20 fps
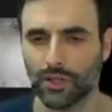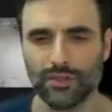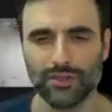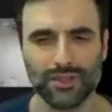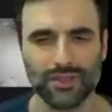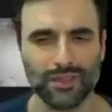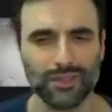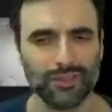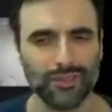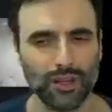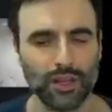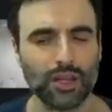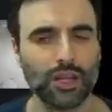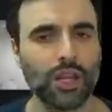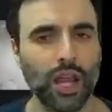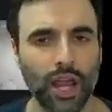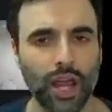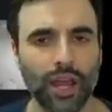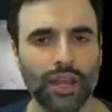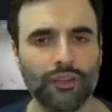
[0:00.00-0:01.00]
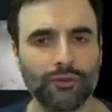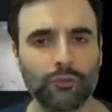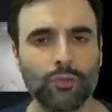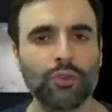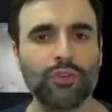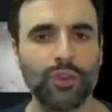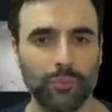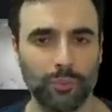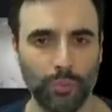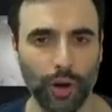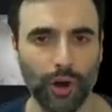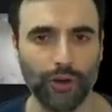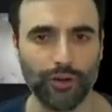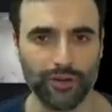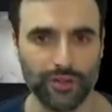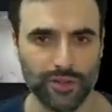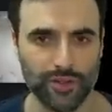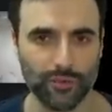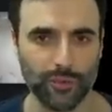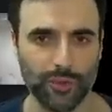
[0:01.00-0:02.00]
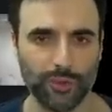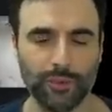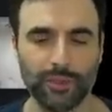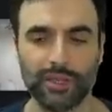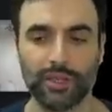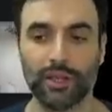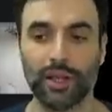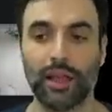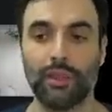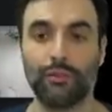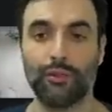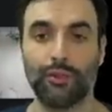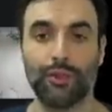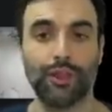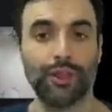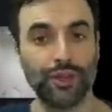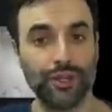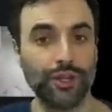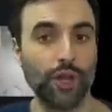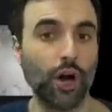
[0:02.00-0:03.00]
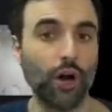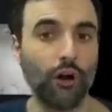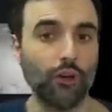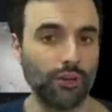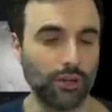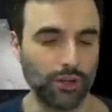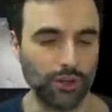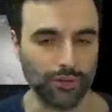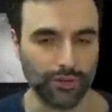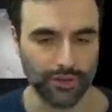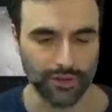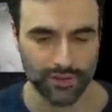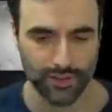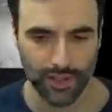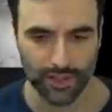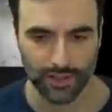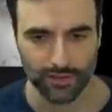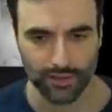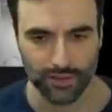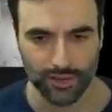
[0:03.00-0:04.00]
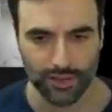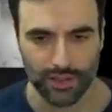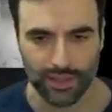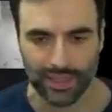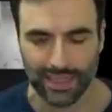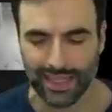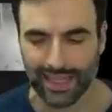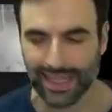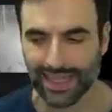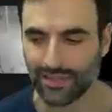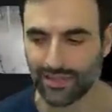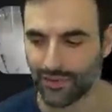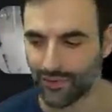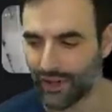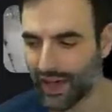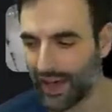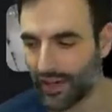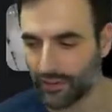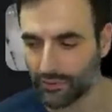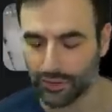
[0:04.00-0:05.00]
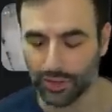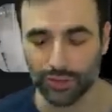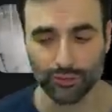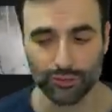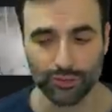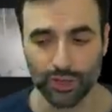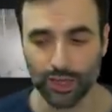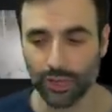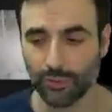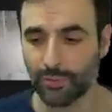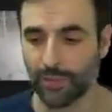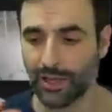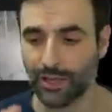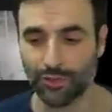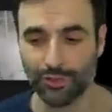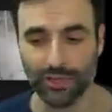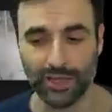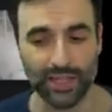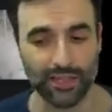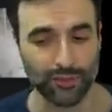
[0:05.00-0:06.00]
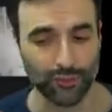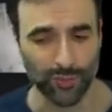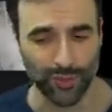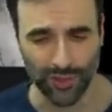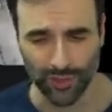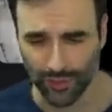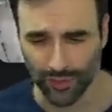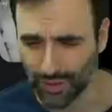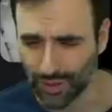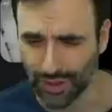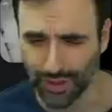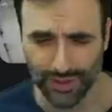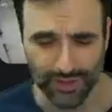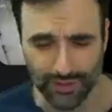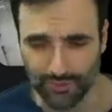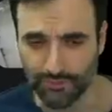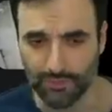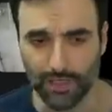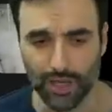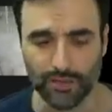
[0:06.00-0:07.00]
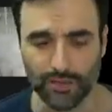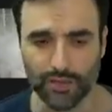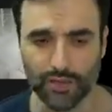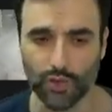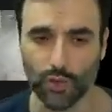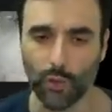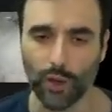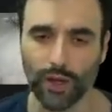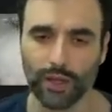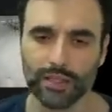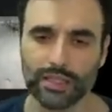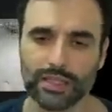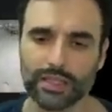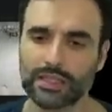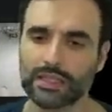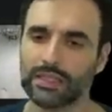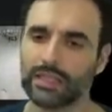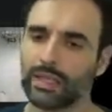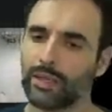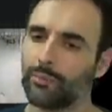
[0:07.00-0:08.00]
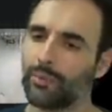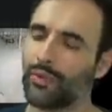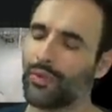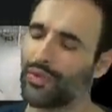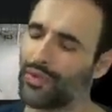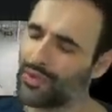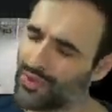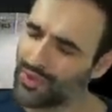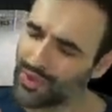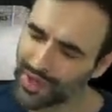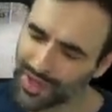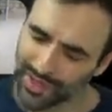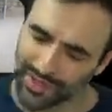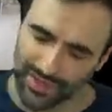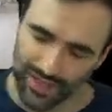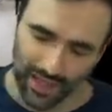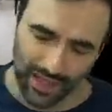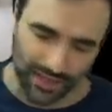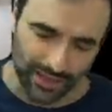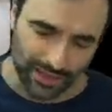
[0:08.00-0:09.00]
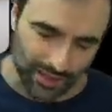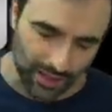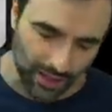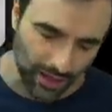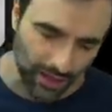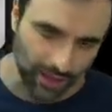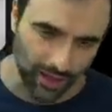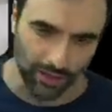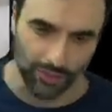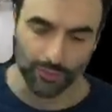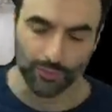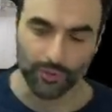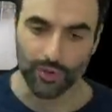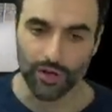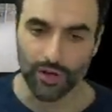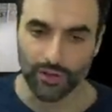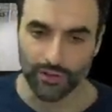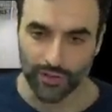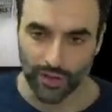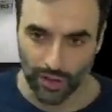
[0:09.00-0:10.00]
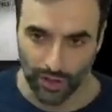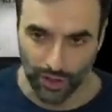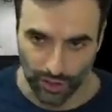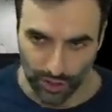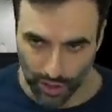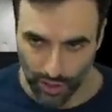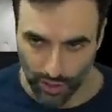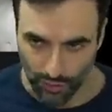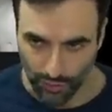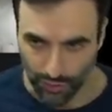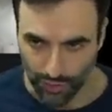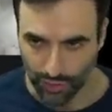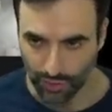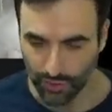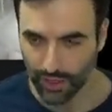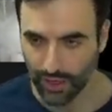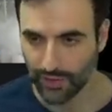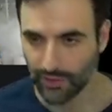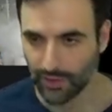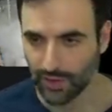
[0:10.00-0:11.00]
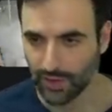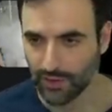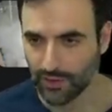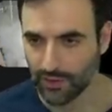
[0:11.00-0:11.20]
there's a lot of moving parts when we look at the dollar. It's not its value. You got to measure it against real goods and so on. But this I thought was huge. Okay, so